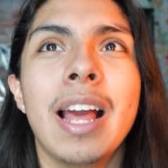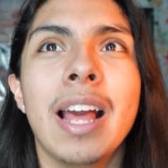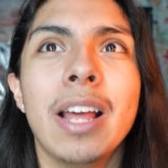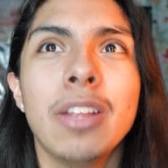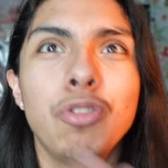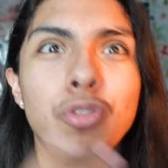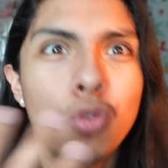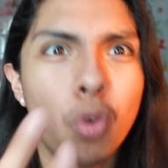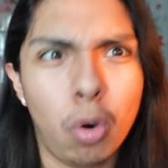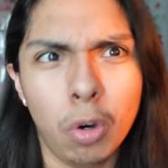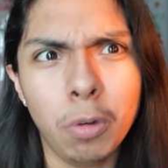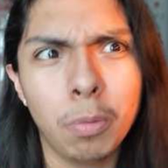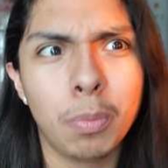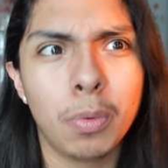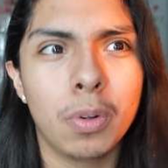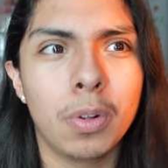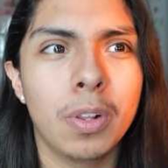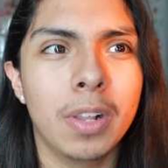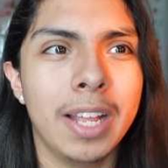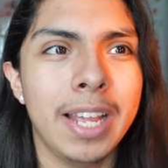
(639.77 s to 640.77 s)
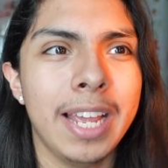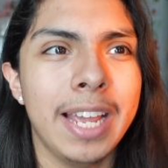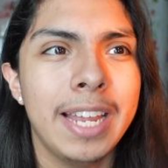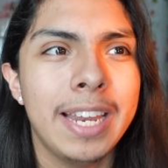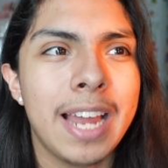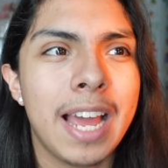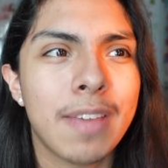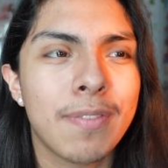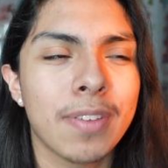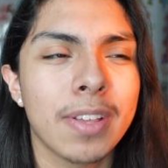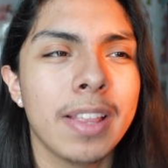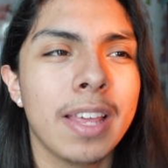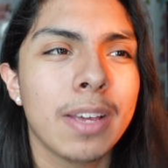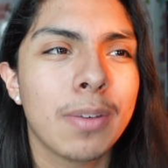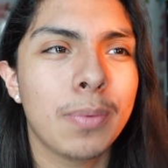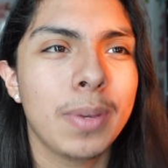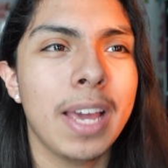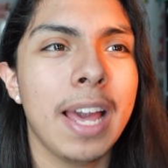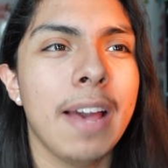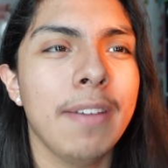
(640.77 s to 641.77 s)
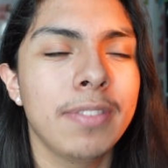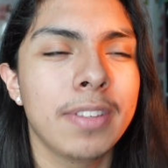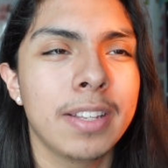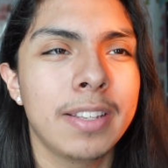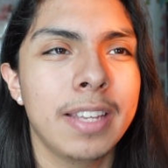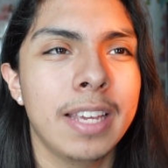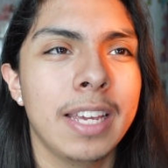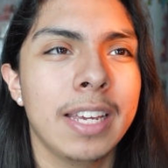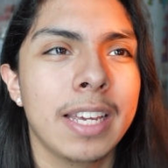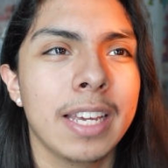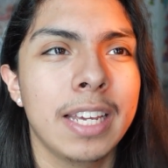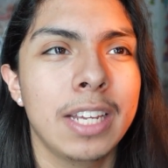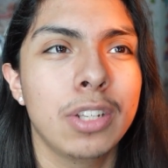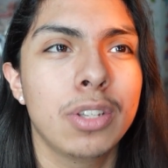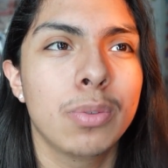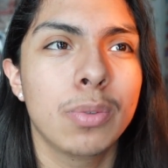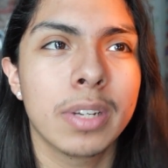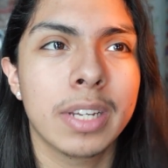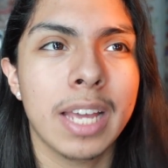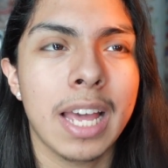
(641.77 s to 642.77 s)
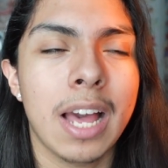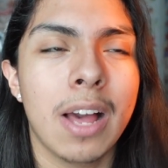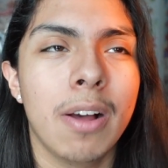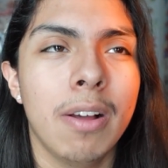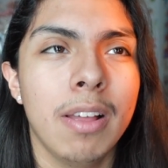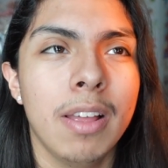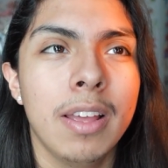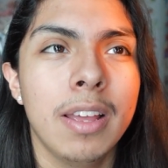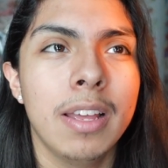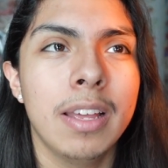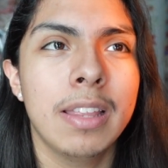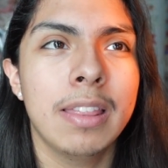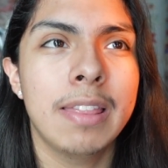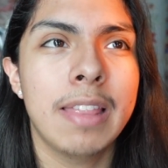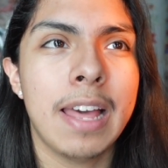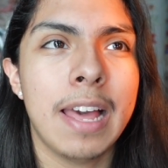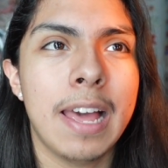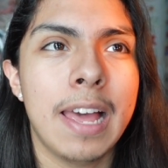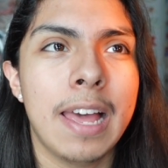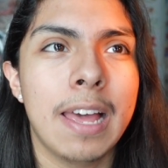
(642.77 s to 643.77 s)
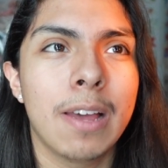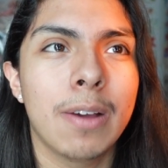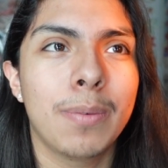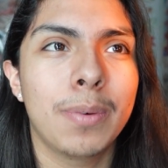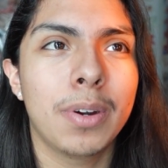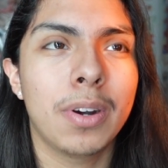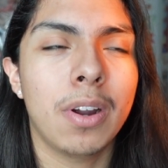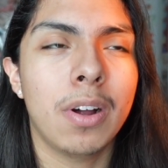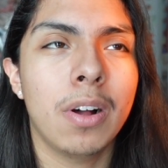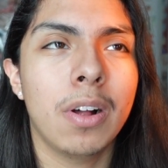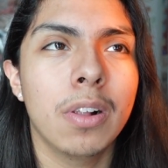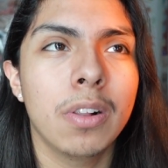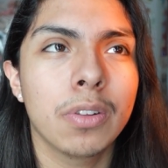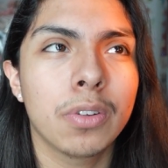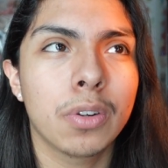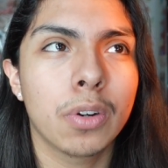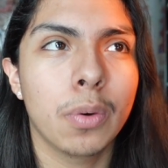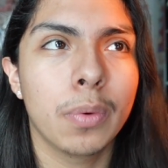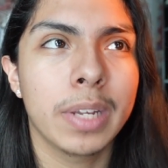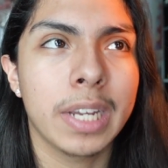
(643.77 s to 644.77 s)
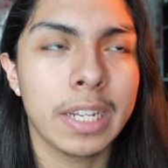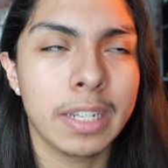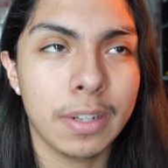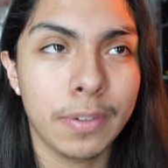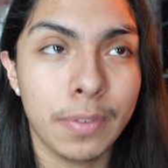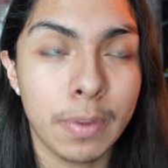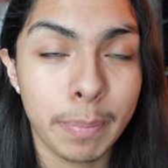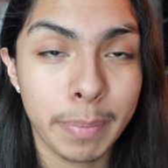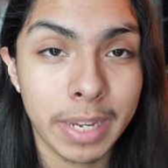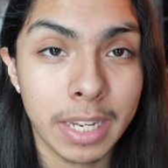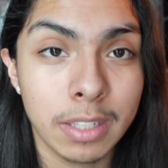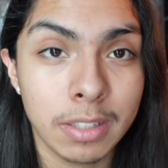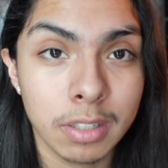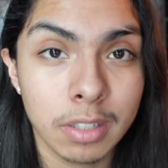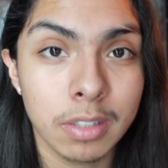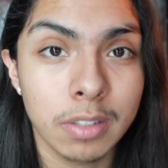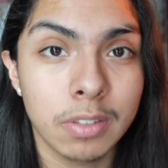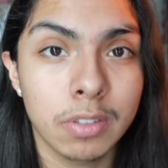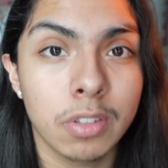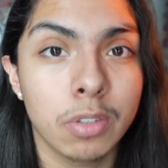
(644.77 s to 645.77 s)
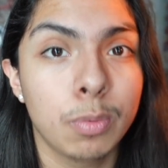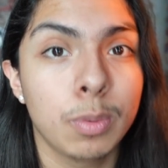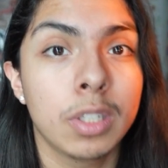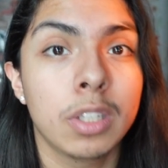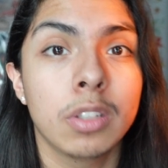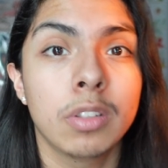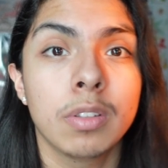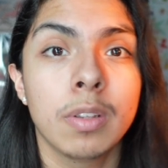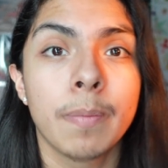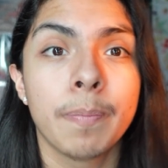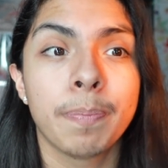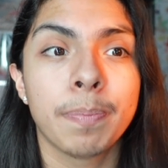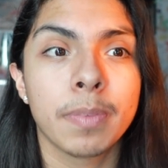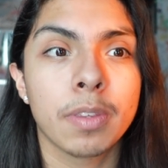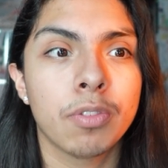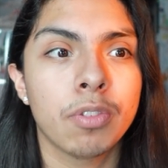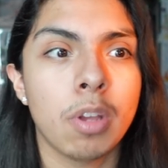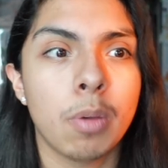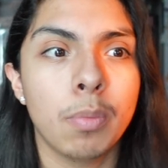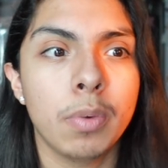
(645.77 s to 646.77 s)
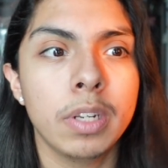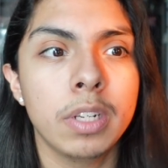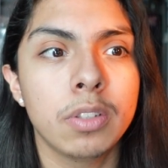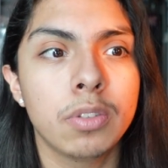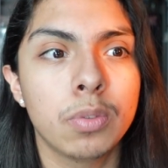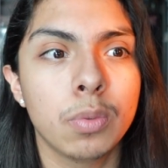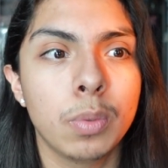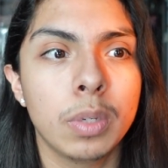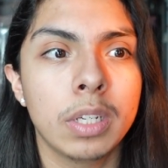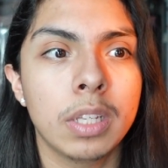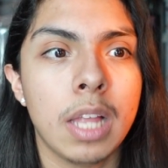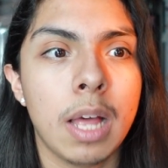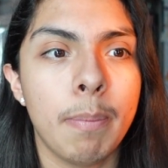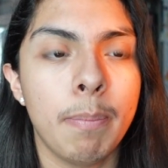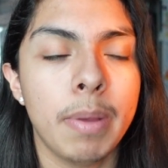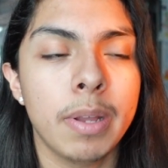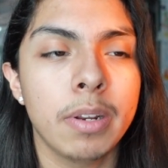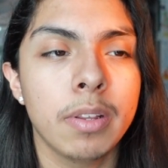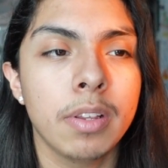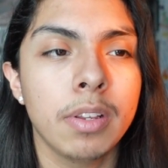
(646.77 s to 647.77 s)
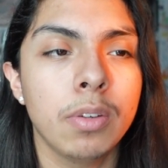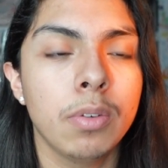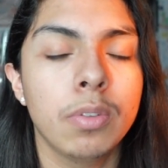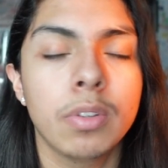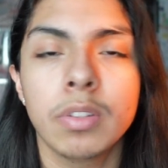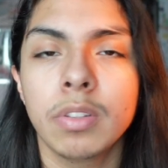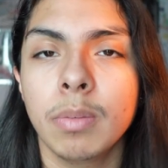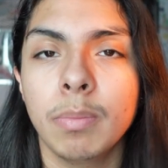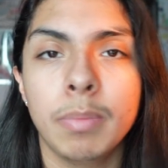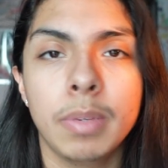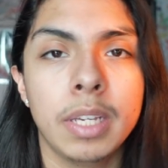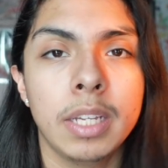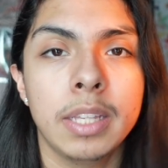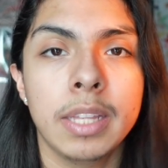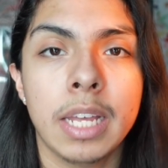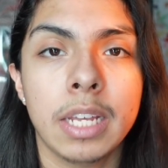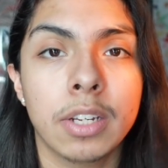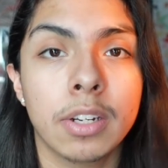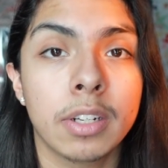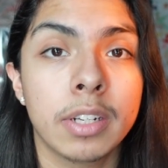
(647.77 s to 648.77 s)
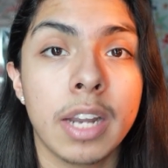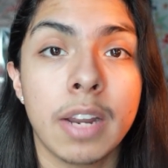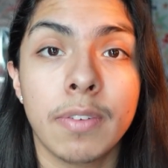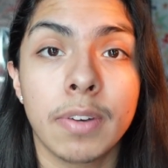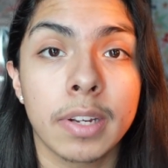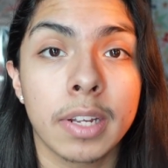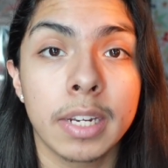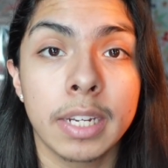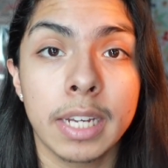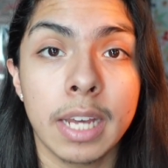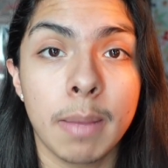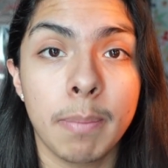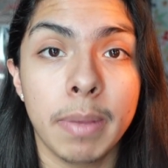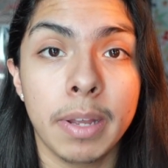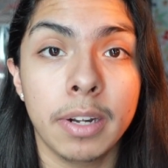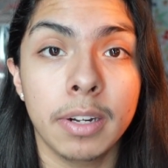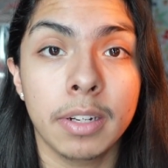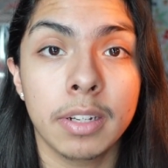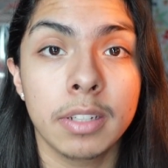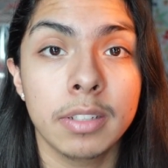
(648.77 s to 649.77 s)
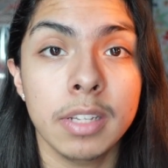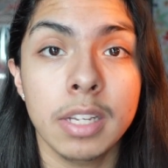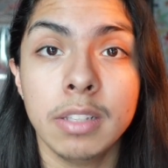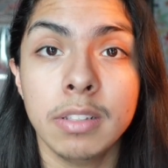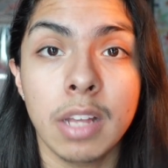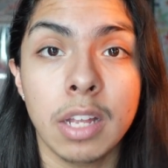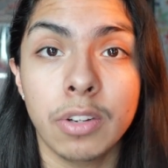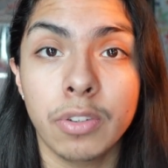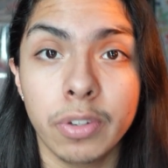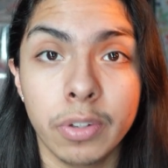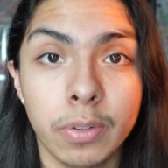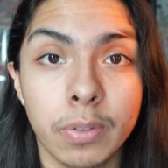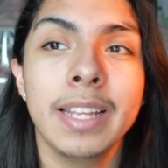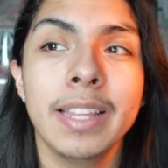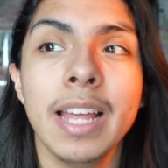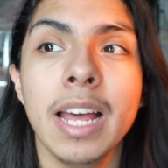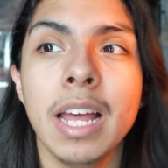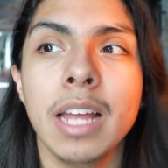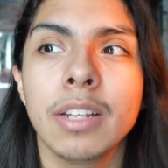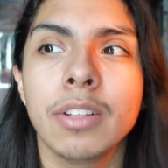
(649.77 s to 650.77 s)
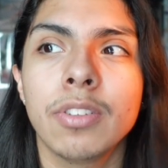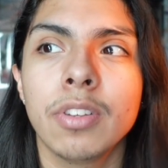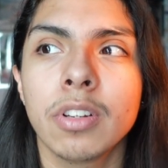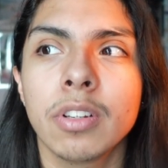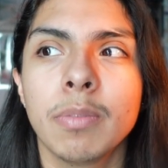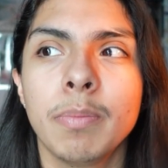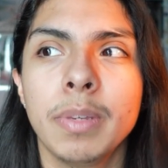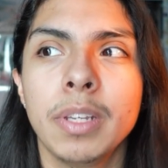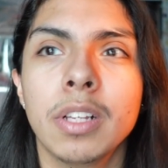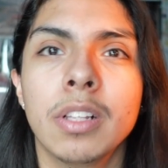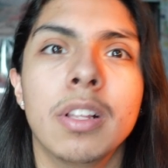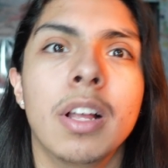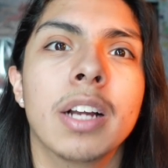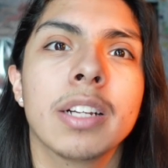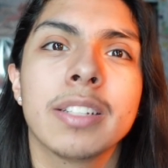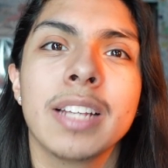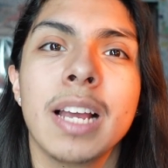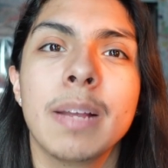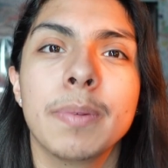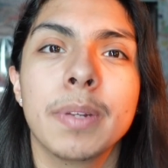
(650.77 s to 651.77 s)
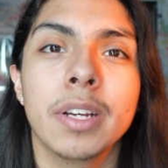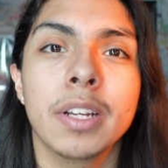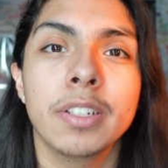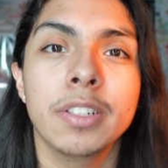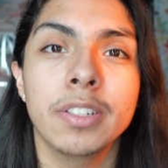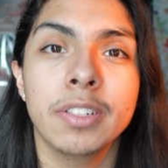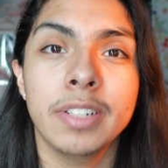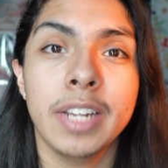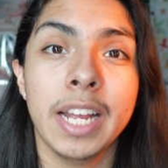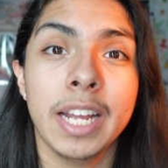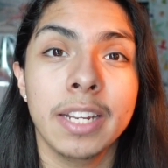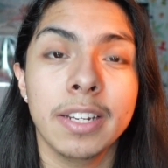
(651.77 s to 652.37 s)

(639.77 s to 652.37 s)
normal, and I feel like we have to take into account that we're all growing at different paces. Just because someone is doing a lot better than you doesn't mean that you're never gonna get better, because that's not true. And that took me a long time to understand.